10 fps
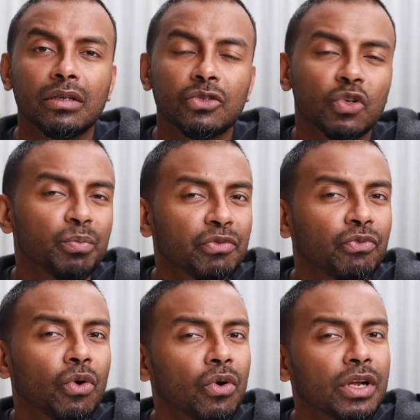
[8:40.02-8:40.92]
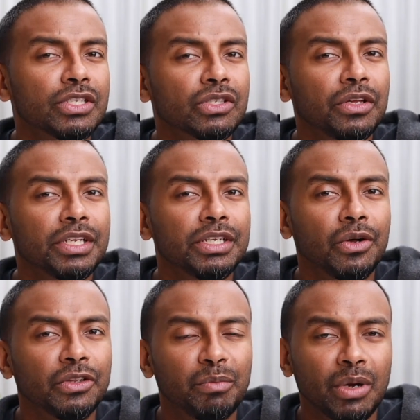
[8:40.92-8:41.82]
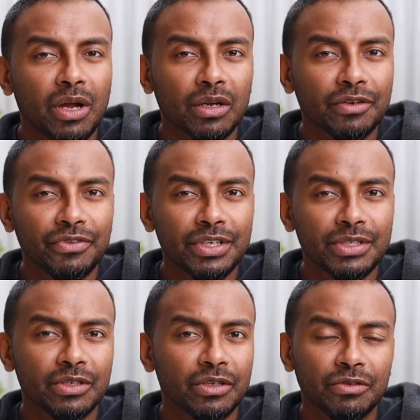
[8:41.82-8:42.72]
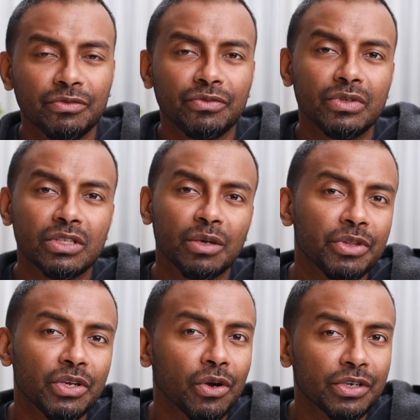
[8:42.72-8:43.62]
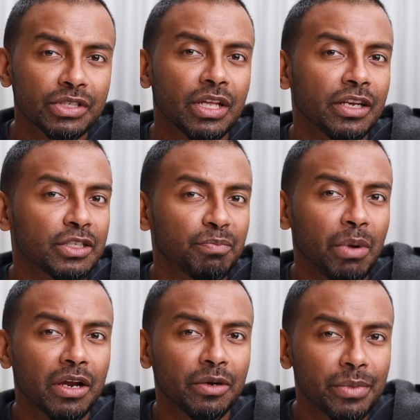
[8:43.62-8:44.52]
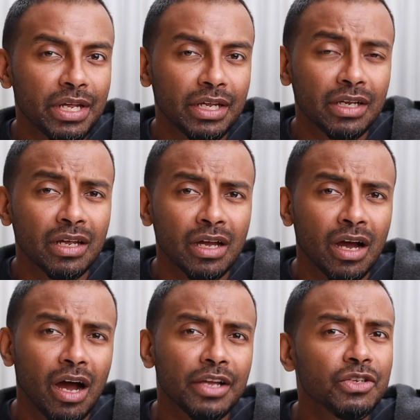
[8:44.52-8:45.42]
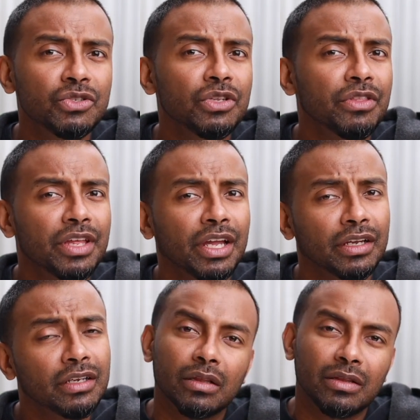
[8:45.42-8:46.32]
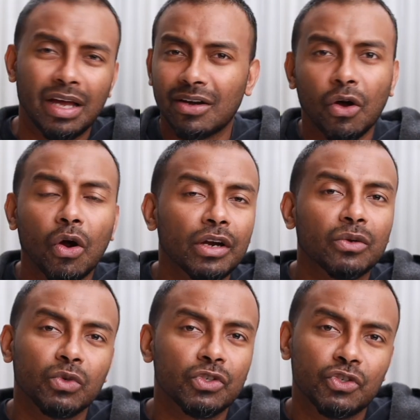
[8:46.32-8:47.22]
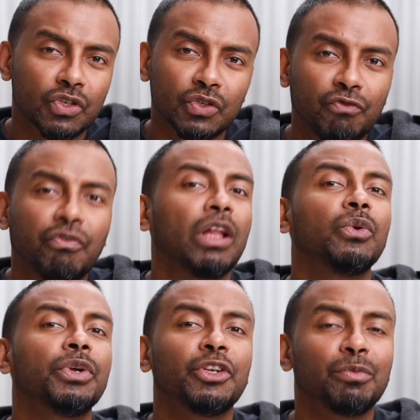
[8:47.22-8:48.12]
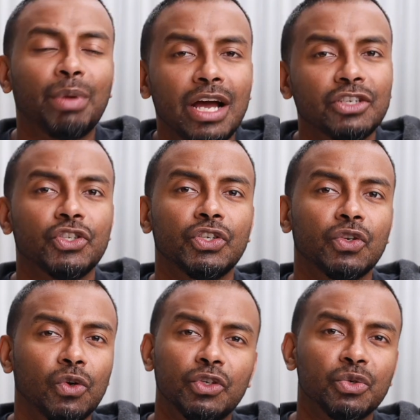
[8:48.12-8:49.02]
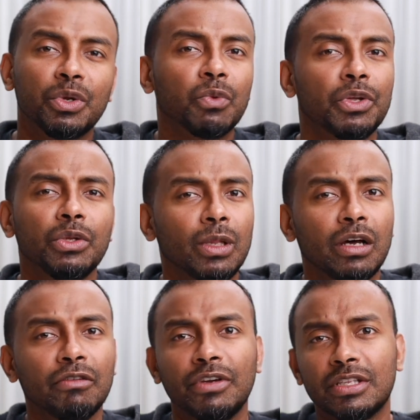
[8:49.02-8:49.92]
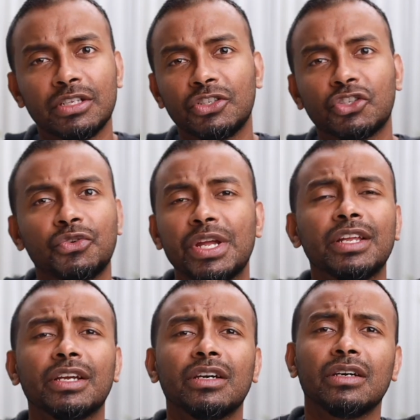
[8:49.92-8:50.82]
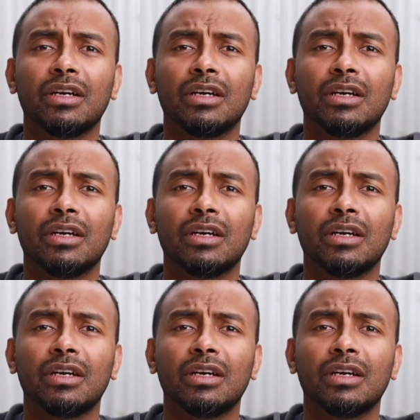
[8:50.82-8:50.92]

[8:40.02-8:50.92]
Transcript: So before I studied all the biographies of some of the artists that inspire me, I used to think that art was just following your passion or doing what you love and then just creating